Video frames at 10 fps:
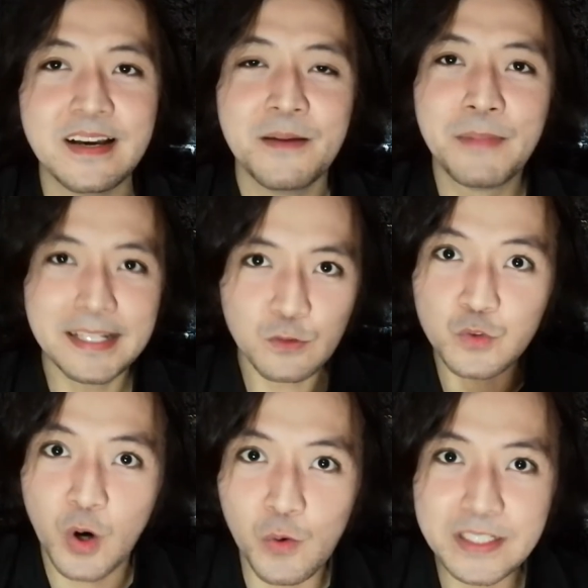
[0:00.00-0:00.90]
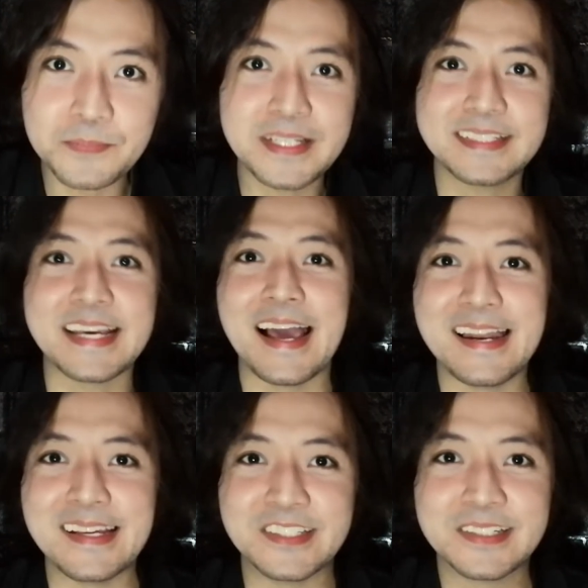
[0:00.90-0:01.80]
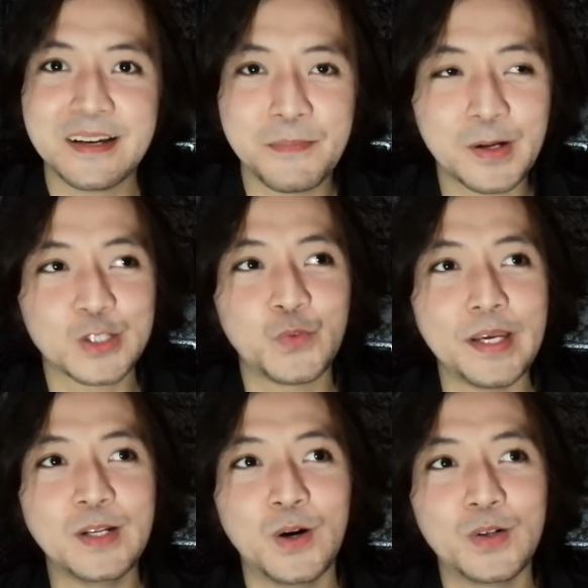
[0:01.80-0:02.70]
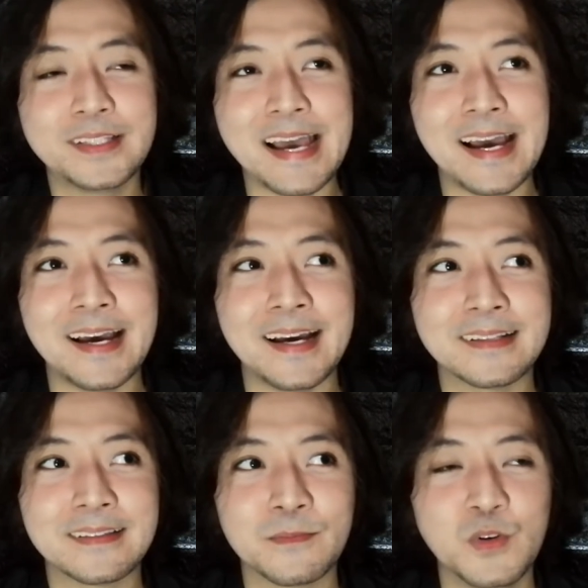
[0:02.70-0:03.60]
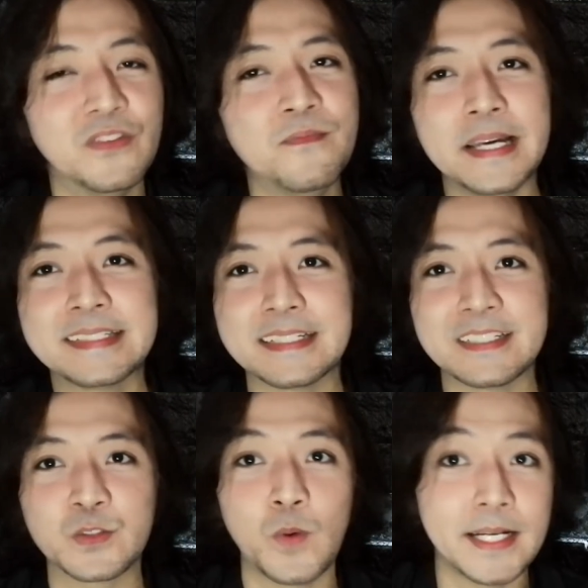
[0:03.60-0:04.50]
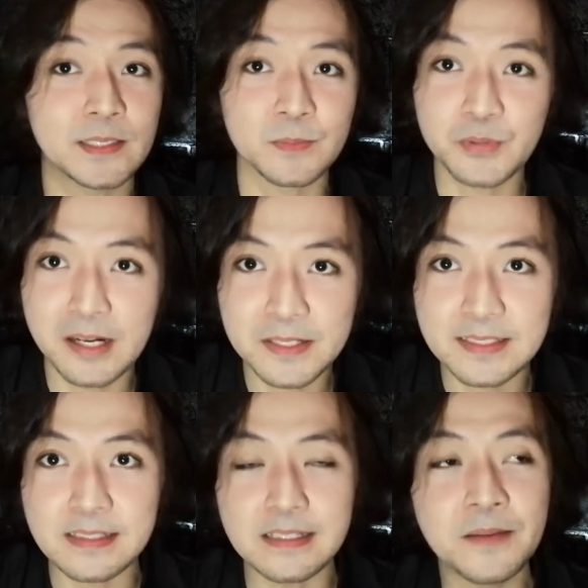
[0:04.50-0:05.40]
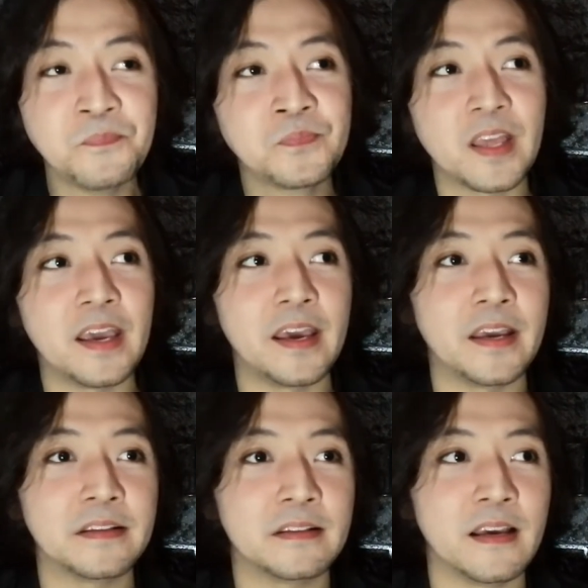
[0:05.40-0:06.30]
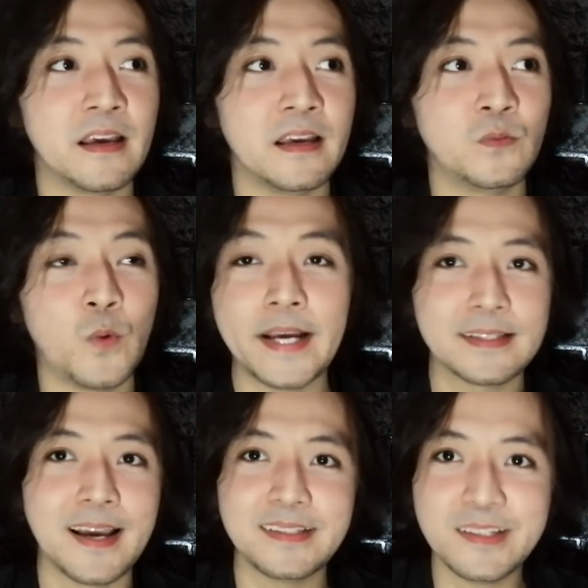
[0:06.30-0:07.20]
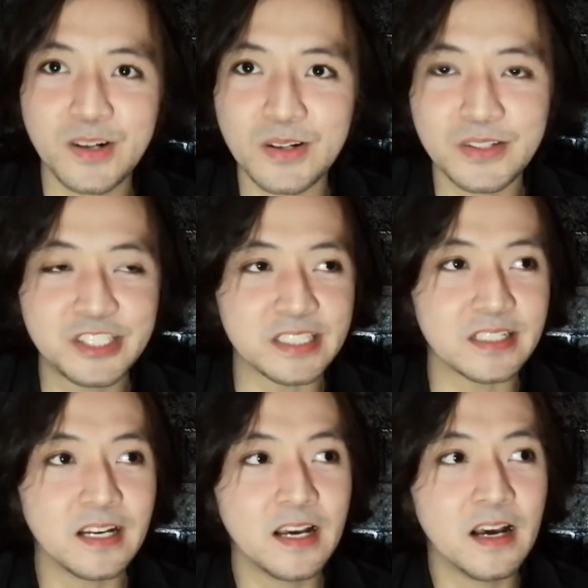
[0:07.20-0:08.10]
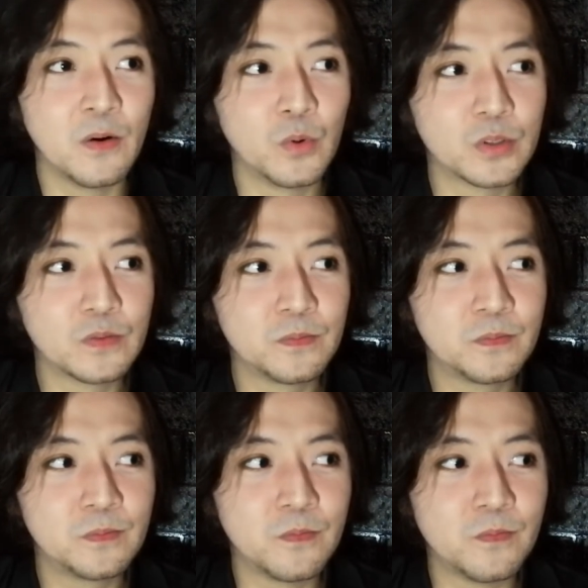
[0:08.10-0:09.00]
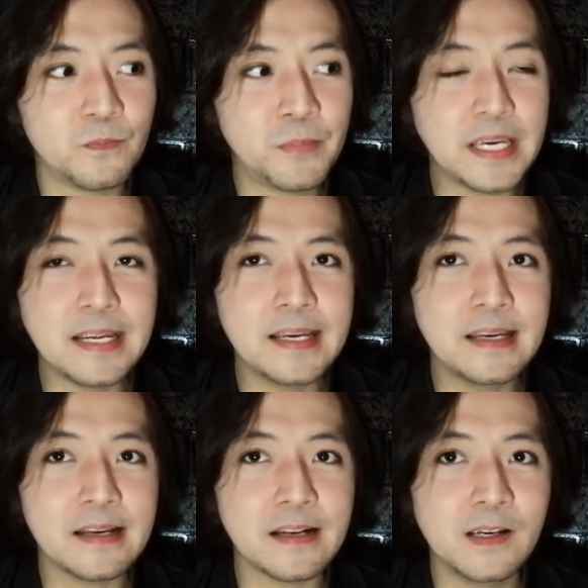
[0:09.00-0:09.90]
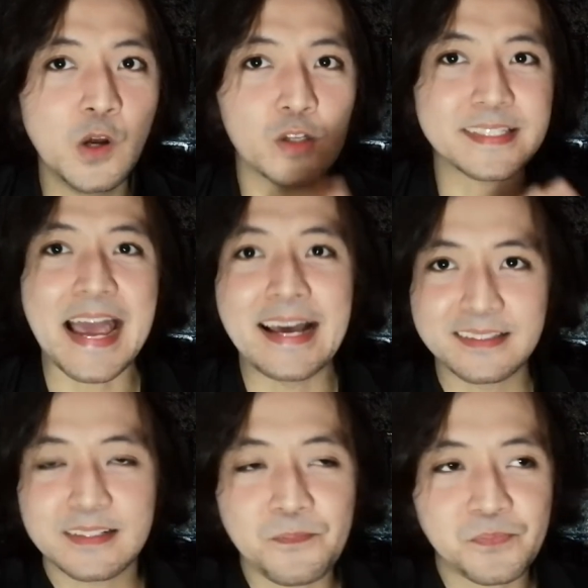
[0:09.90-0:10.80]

But it would always be a challenge because we know that movements such as white supremacy and white ideology would be looked at